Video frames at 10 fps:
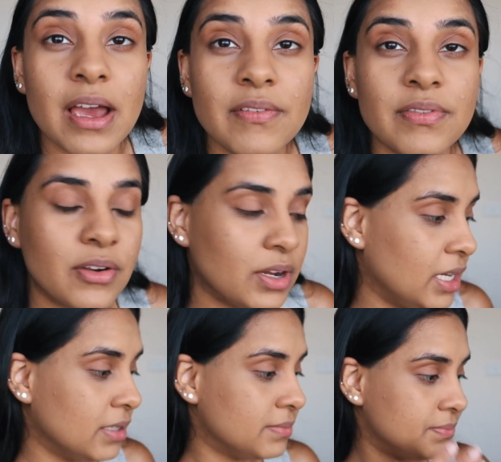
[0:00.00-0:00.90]
have
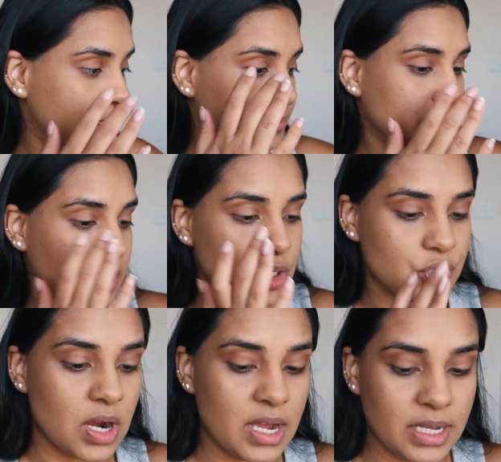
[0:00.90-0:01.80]
very
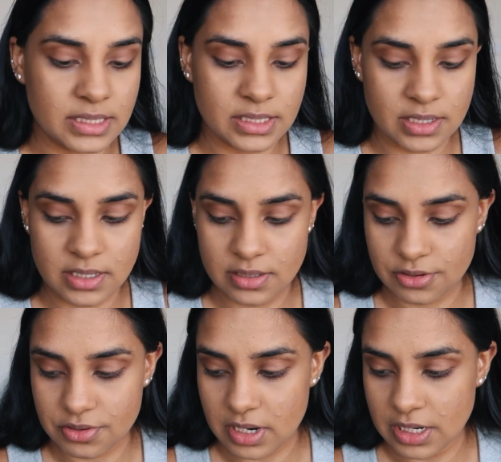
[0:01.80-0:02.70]
dry under
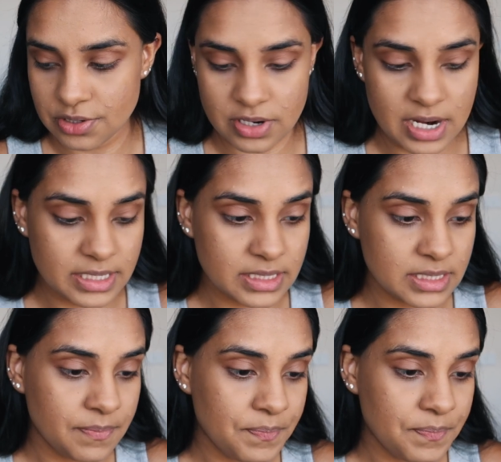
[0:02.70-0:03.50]
eyes.